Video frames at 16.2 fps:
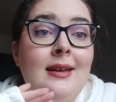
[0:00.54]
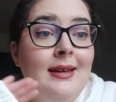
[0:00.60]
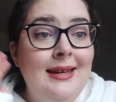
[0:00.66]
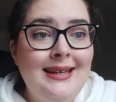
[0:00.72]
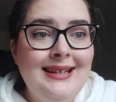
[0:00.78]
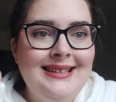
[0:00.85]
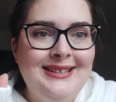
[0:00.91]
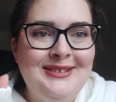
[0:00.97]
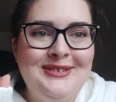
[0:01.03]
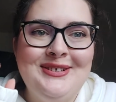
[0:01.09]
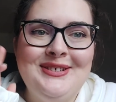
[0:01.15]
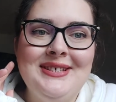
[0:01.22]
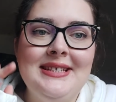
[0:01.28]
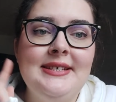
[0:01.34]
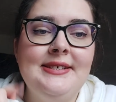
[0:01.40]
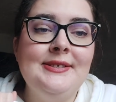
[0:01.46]
Hello,
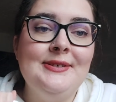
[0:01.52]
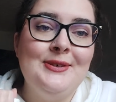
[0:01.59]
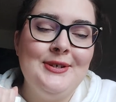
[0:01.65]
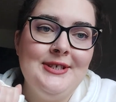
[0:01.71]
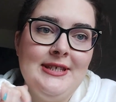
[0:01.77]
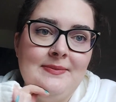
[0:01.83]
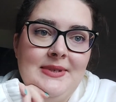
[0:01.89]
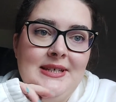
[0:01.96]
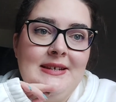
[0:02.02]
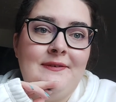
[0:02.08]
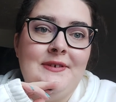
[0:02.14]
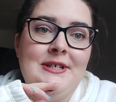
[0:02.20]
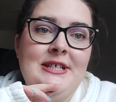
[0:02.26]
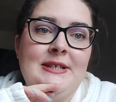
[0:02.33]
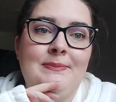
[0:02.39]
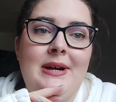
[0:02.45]
this is going to be the
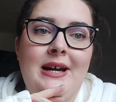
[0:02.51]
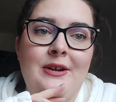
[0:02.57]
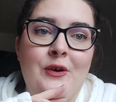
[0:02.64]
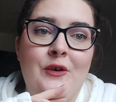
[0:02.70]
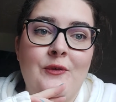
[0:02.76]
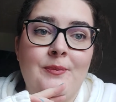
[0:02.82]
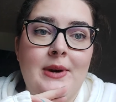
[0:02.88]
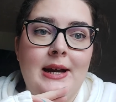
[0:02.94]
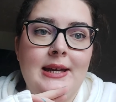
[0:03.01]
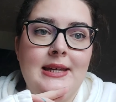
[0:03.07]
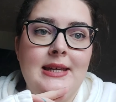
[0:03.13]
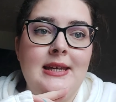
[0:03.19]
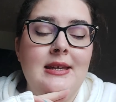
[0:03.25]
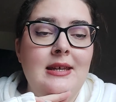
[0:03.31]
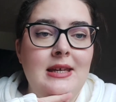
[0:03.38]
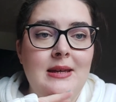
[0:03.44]
first part of my
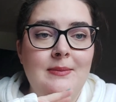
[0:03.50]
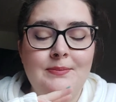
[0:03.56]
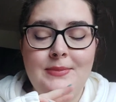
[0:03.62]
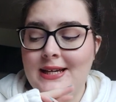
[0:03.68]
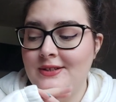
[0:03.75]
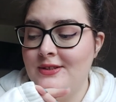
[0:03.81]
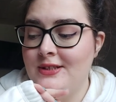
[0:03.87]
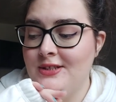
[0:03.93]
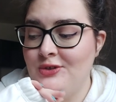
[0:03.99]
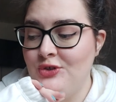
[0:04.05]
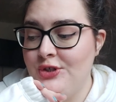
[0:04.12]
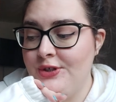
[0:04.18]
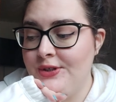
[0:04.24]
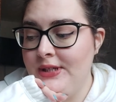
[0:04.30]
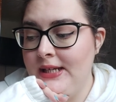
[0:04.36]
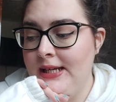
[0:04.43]
implant
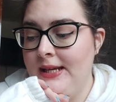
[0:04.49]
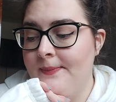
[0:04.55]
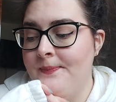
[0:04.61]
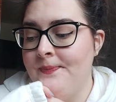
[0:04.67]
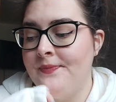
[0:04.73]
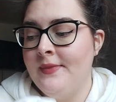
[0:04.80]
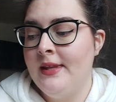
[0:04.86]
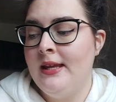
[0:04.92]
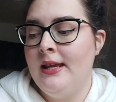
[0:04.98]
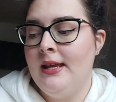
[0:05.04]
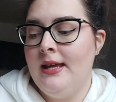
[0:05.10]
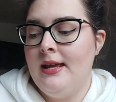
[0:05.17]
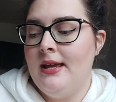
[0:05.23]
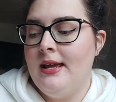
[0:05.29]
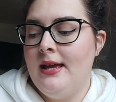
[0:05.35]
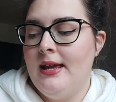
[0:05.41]
journey,
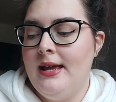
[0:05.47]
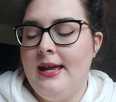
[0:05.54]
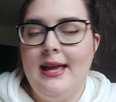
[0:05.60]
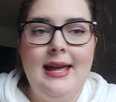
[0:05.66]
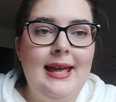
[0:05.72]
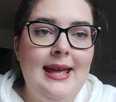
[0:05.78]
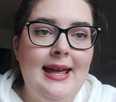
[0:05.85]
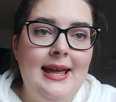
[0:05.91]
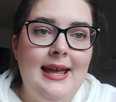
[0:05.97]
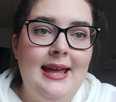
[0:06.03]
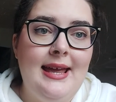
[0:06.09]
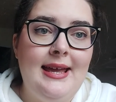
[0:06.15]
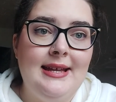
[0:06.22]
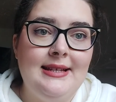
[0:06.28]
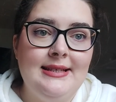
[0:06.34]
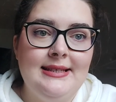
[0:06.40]

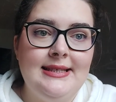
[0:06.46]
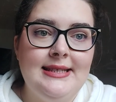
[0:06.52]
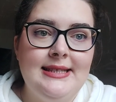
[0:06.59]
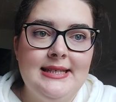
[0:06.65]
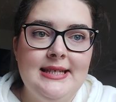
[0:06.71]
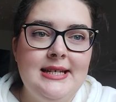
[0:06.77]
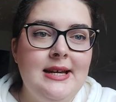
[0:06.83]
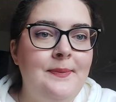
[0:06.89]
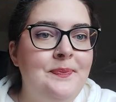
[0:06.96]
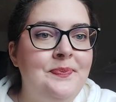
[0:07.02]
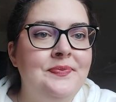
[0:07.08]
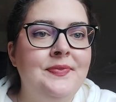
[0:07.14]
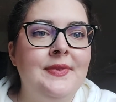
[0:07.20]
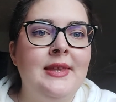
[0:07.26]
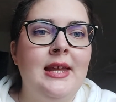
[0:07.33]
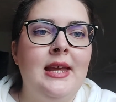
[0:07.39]
and
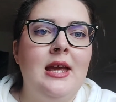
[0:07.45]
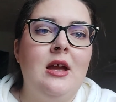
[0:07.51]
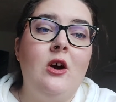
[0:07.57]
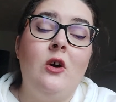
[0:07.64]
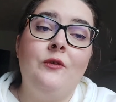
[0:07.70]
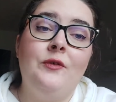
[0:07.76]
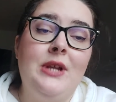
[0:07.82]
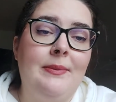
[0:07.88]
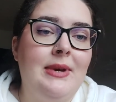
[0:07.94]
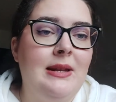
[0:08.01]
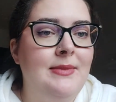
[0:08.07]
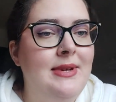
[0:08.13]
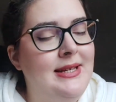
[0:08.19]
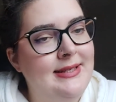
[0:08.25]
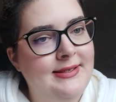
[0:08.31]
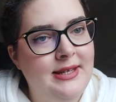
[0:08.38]
hopefully I'm gonna
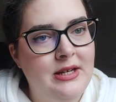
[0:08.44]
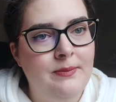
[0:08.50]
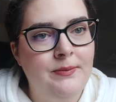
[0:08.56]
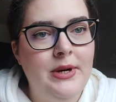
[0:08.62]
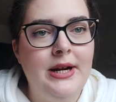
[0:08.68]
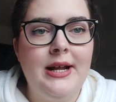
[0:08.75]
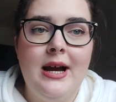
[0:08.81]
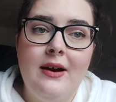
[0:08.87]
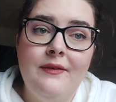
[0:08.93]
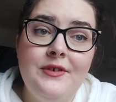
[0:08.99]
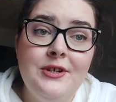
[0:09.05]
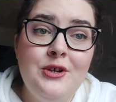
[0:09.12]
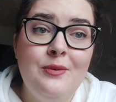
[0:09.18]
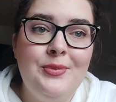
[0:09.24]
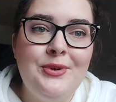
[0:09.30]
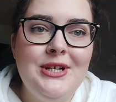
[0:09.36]
make a second part after
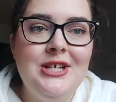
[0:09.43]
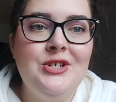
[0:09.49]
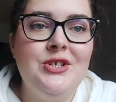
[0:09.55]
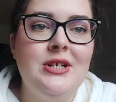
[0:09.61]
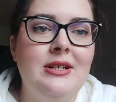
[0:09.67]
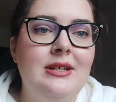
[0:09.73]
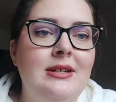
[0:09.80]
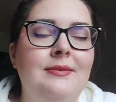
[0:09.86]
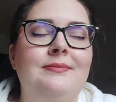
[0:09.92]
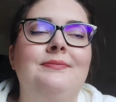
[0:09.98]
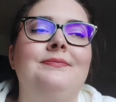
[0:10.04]
the operation,